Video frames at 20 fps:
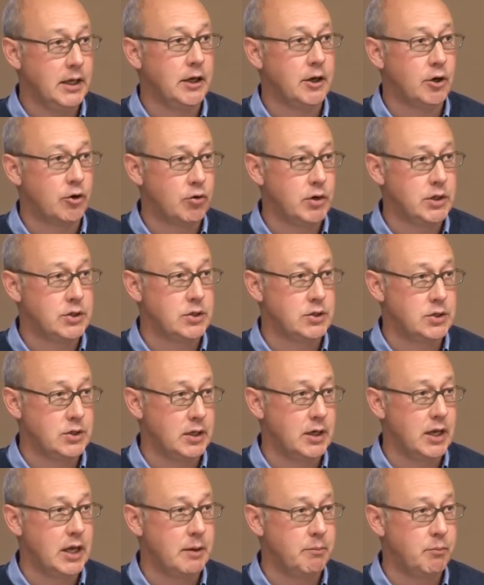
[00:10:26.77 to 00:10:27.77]
increases
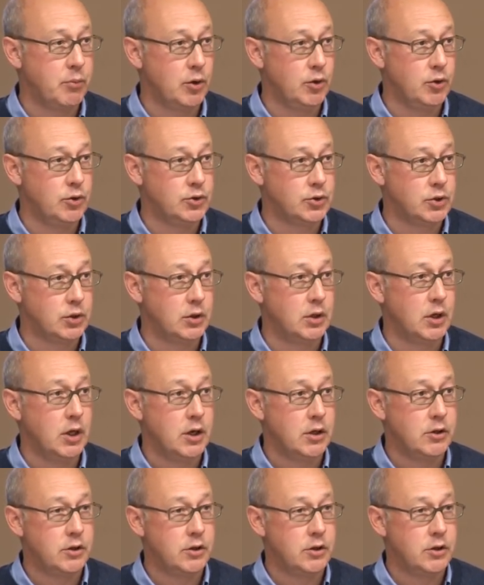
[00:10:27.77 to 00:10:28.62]
in air pollution